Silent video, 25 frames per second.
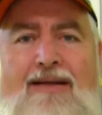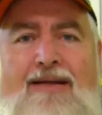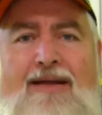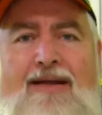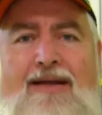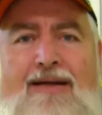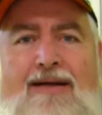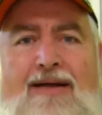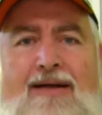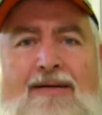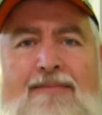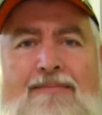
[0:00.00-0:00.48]

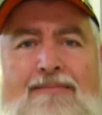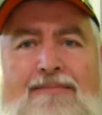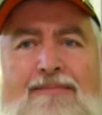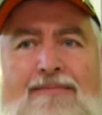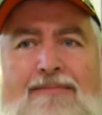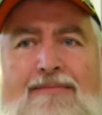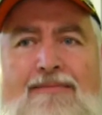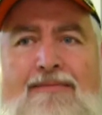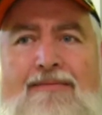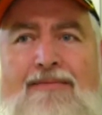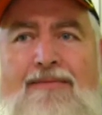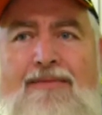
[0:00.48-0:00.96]
Then I
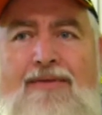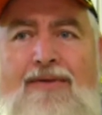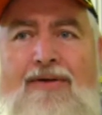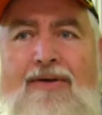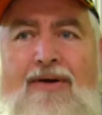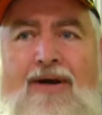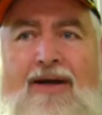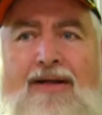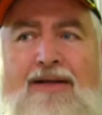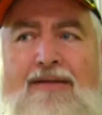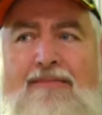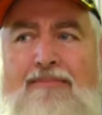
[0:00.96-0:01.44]

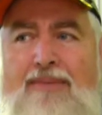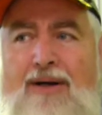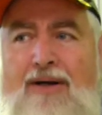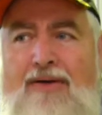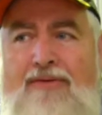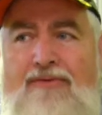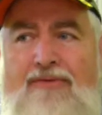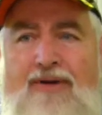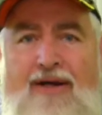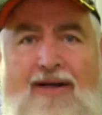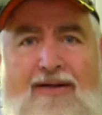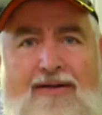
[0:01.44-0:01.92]
had the
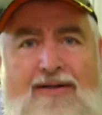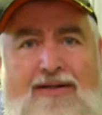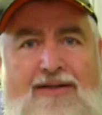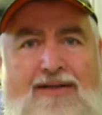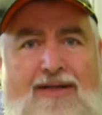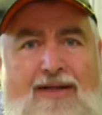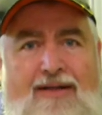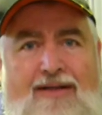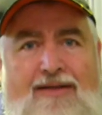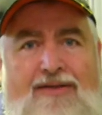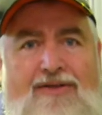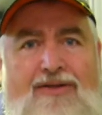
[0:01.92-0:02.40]
boat round
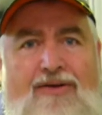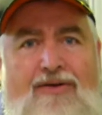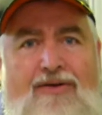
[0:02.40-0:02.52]
this other